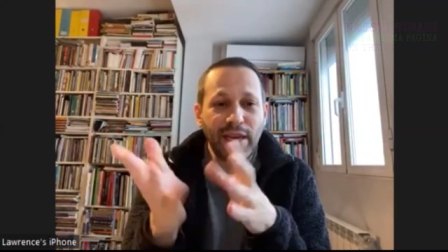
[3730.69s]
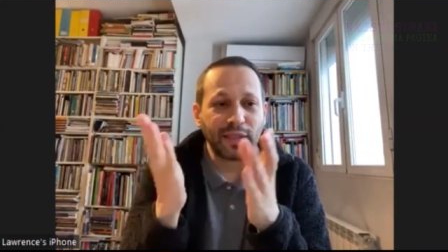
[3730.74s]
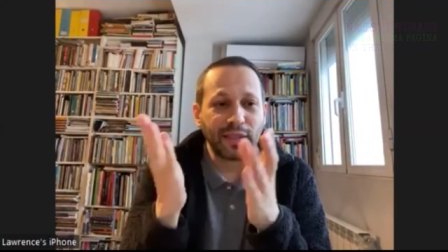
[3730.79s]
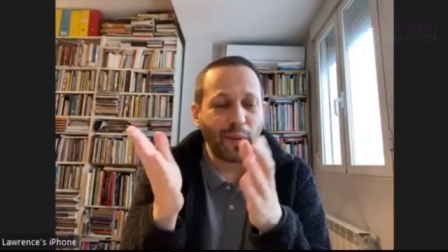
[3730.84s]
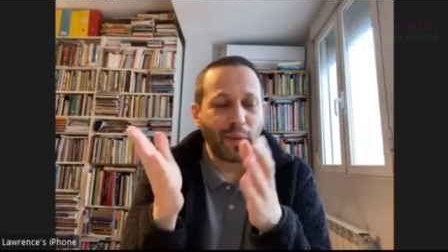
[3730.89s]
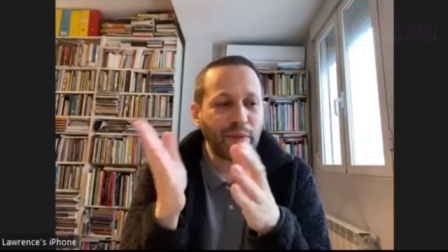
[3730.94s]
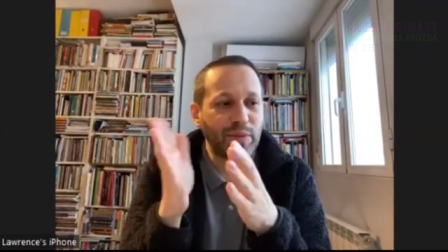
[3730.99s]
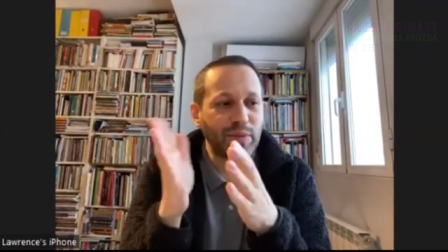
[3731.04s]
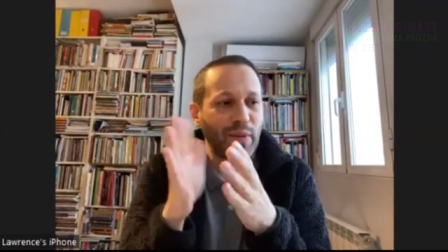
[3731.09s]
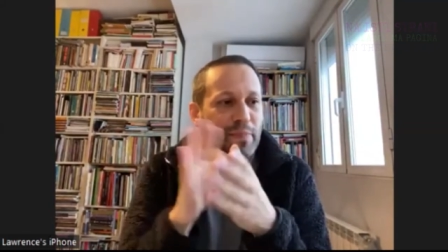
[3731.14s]
It's
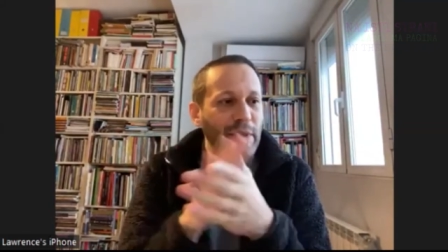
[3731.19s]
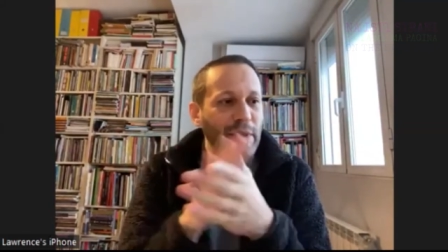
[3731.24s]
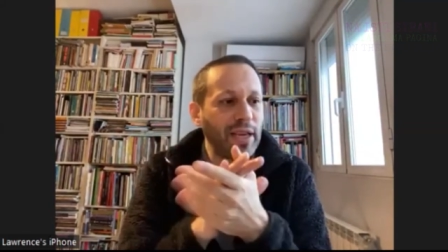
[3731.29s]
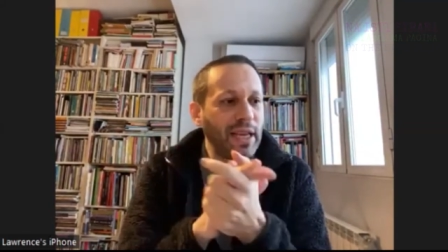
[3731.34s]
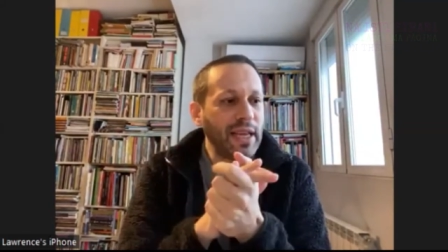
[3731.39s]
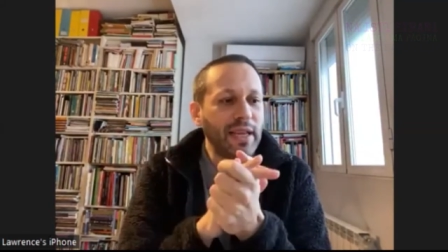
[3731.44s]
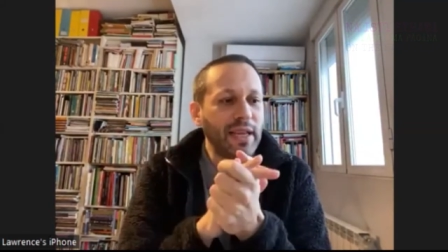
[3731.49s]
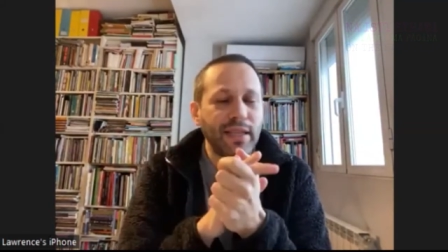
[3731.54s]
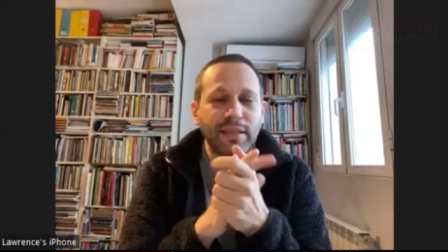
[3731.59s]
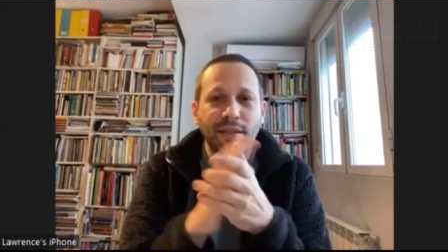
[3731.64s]
published by
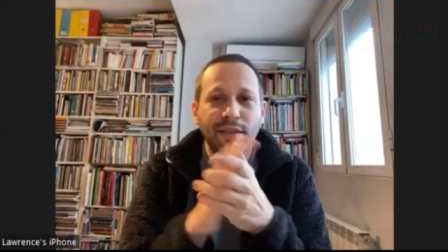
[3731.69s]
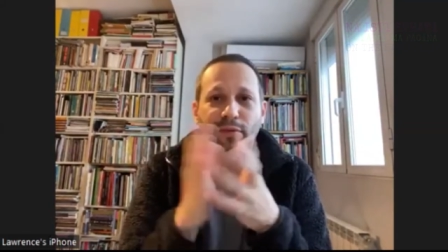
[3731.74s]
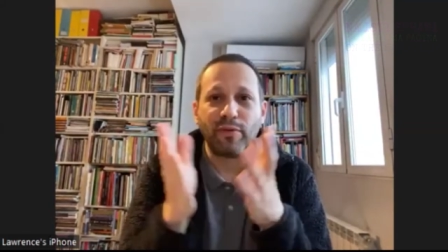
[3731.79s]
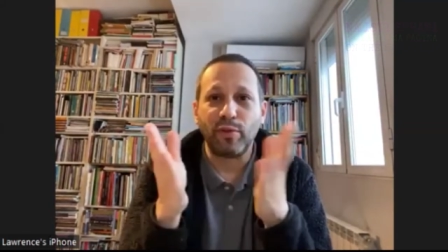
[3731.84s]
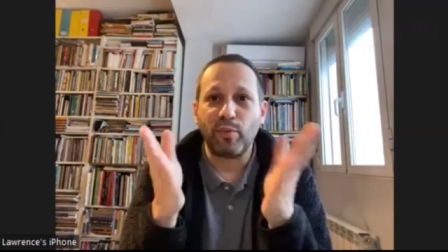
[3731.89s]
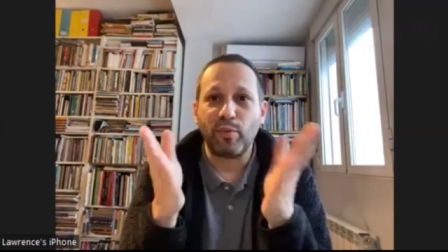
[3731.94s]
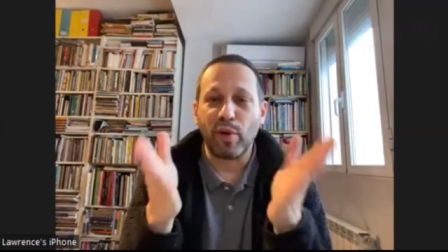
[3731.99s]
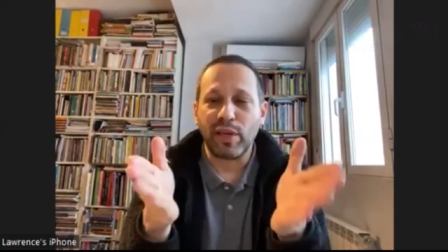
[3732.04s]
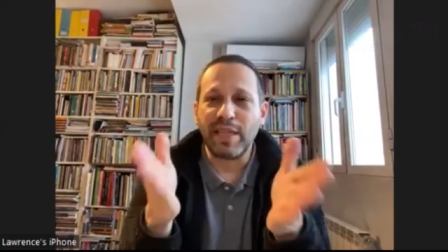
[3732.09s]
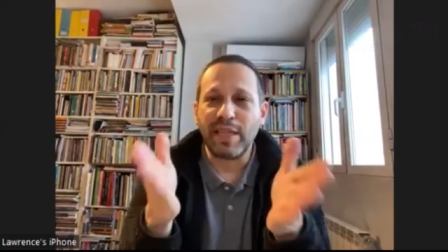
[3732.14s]
Malink. It's the
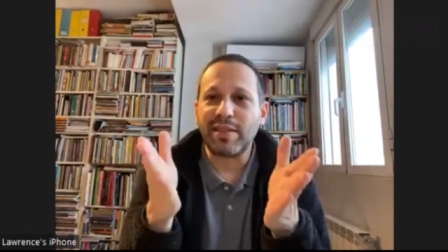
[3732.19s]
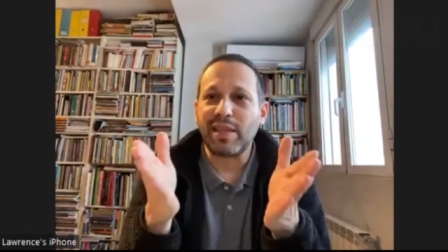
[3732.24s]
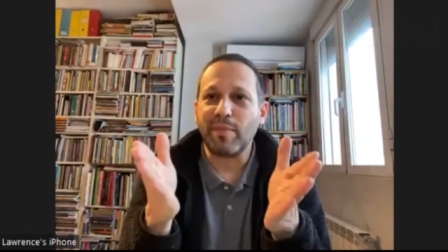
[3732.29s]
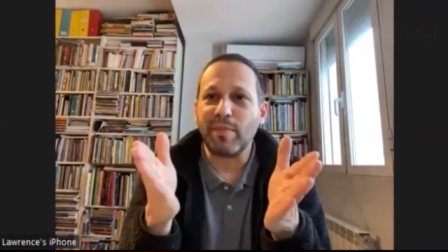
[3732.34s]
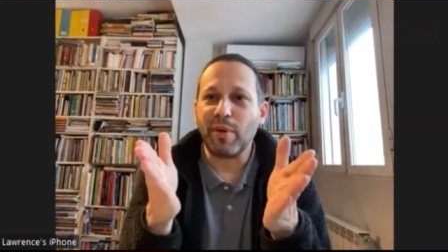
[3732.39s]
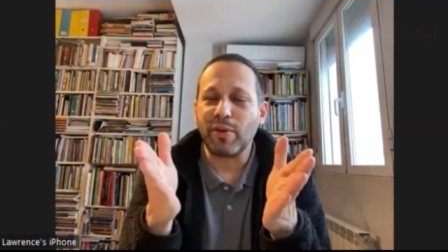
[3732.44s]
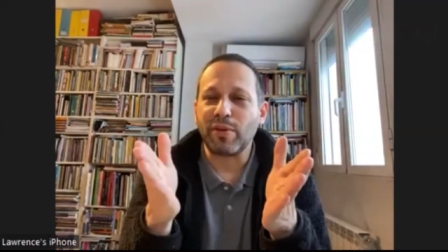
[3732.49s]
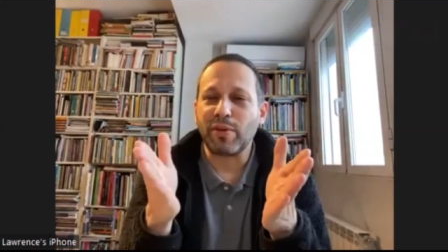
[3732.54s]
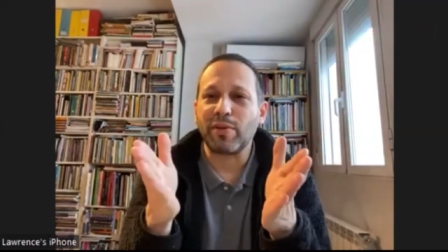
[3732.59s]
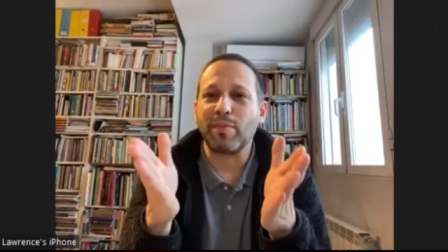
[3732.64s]

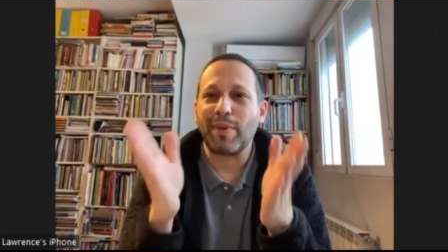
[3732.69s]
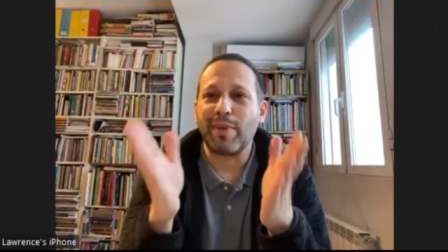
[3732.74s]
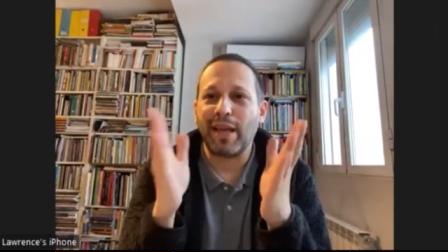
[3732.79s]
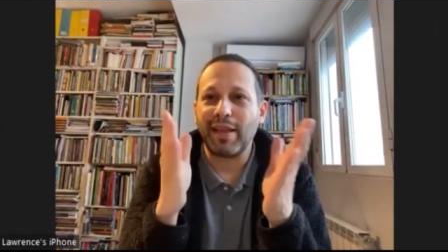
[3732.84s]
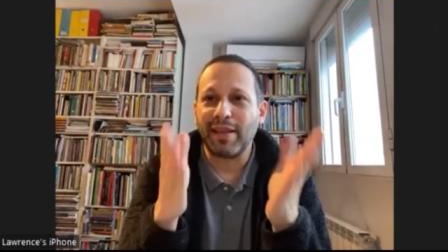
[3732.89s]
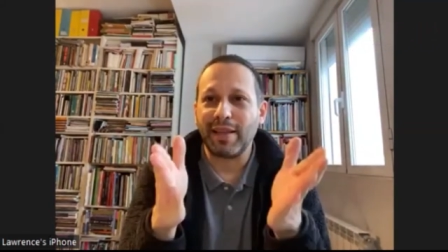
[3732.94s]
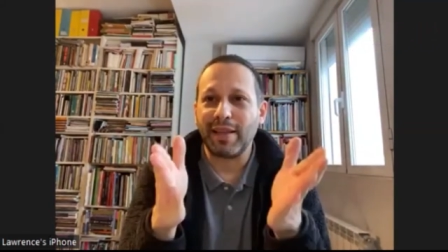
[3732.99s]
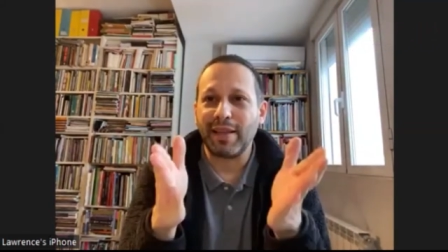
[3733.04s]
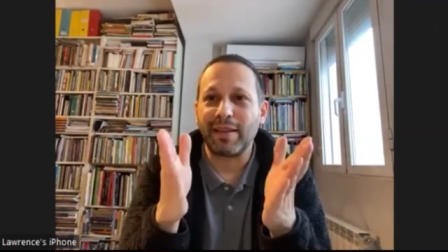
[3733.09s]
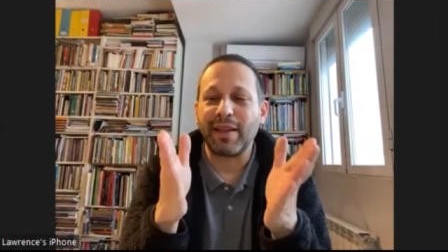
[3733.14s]
Futbolissimos
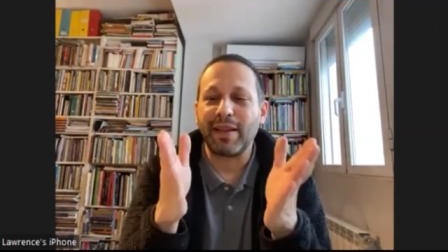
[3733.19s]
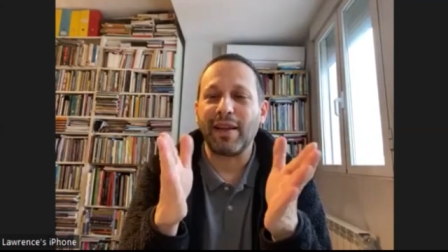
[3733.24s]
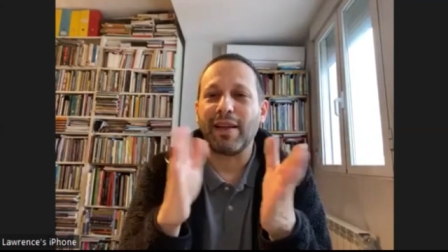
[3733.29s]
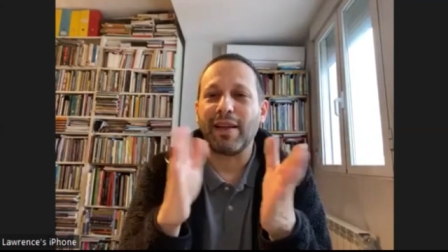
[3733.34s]
by